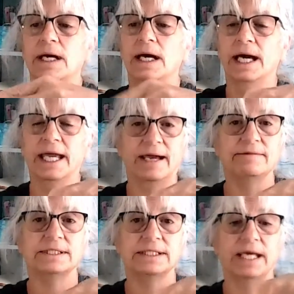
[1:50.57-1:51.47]
I have
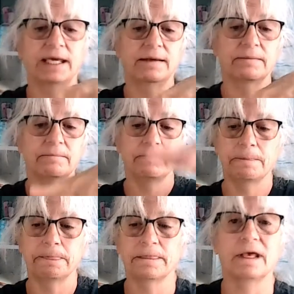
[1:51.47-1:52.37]
to say
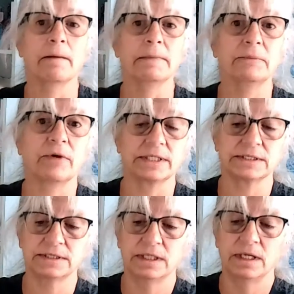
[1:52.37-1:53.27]
I'm impressed.